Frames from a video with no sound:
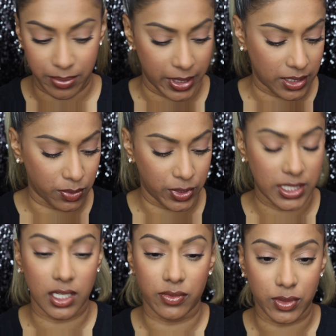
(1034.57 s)
but we
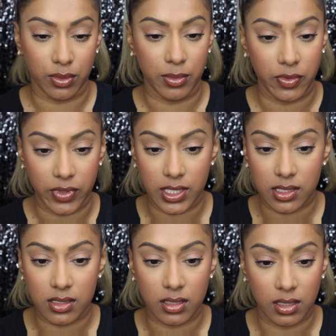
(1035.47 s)
still have to remove
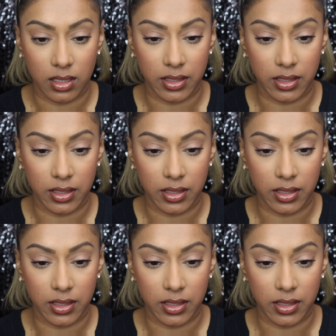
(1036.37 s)
this.